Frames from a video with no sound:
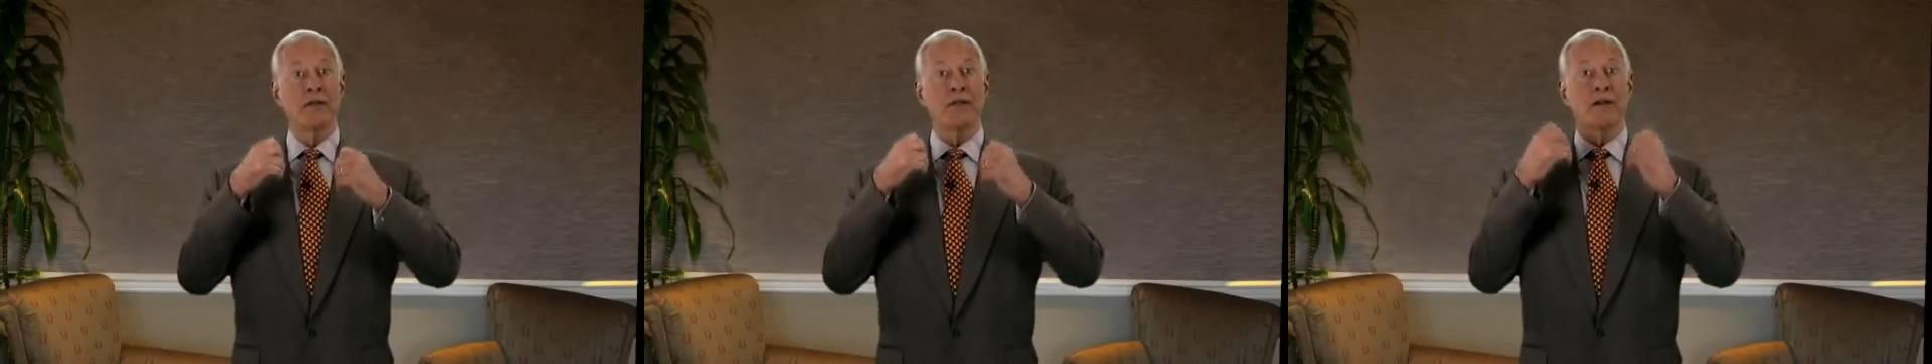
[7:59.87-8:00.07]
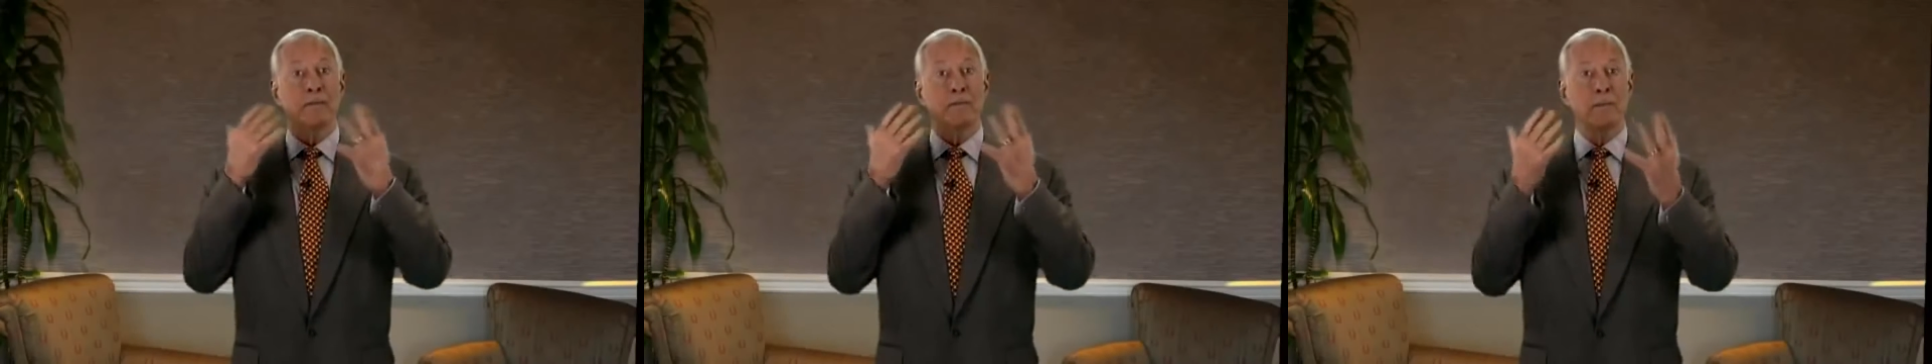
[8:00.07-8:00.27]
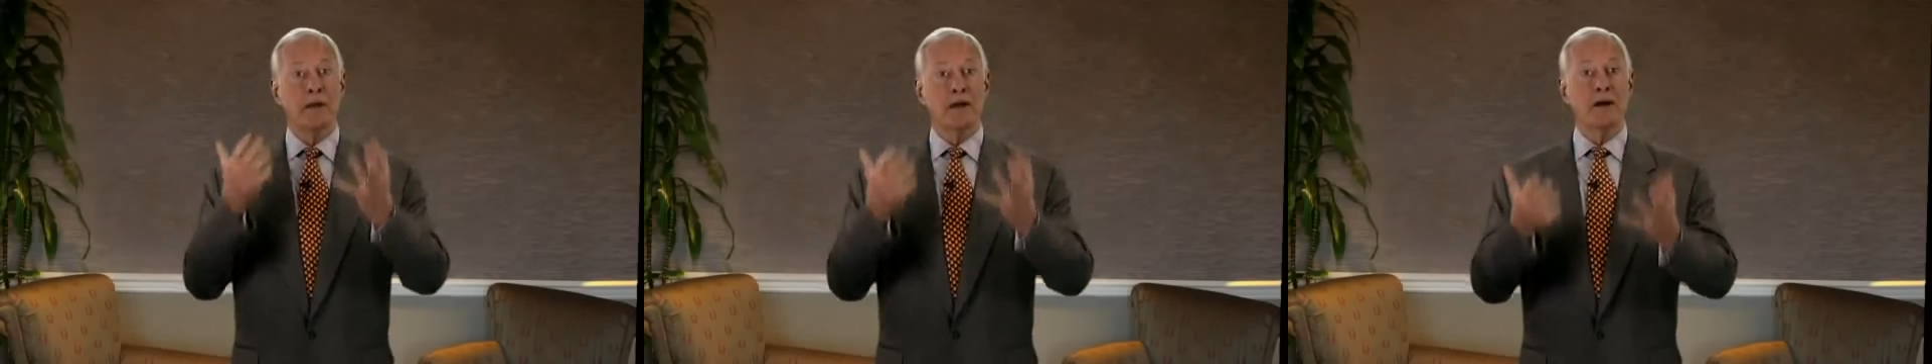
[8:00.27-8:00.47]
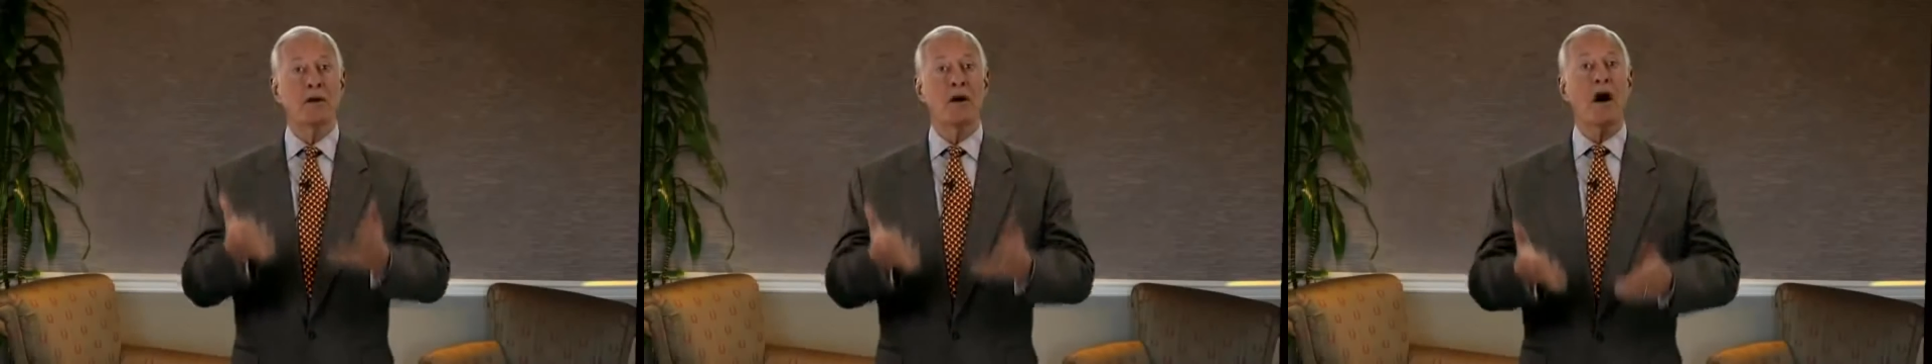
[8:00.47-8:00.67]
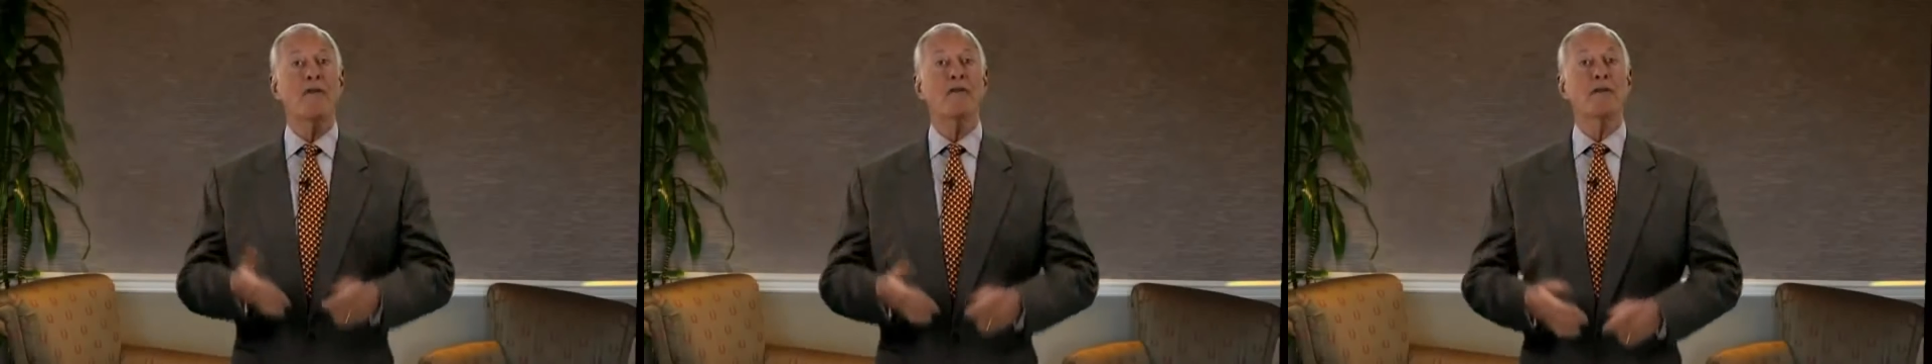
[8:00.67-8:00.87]
that
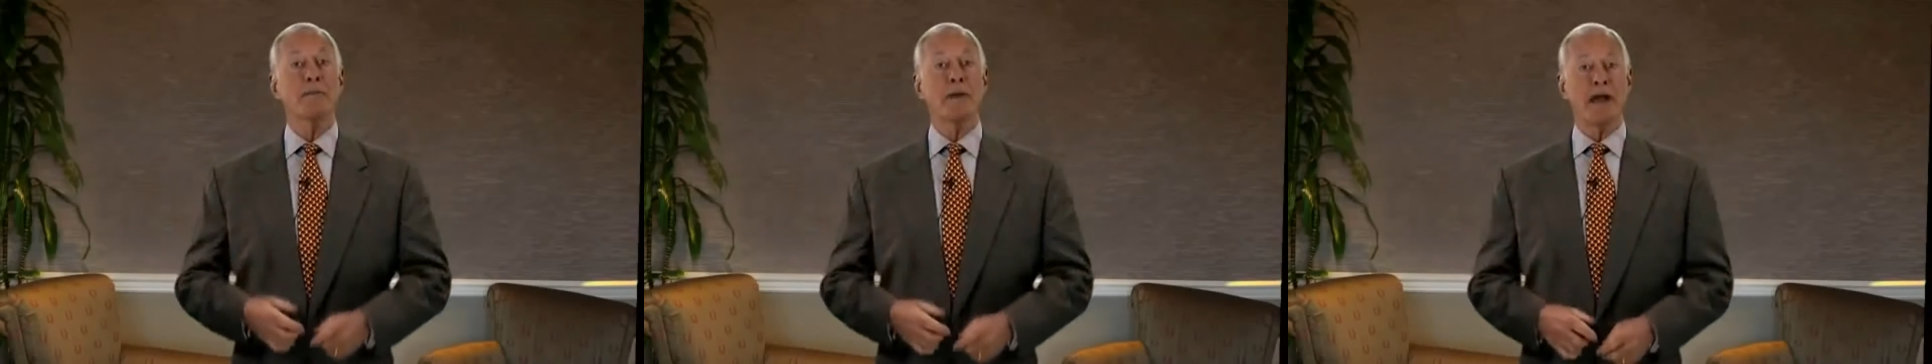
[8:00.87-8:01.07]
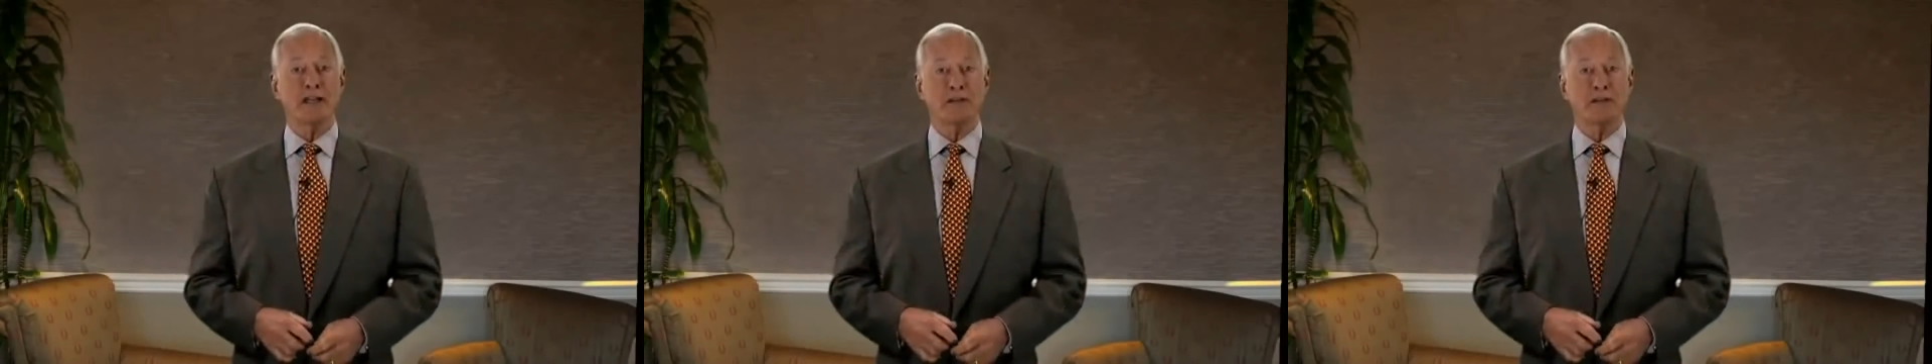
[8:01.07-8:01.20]
appear on the page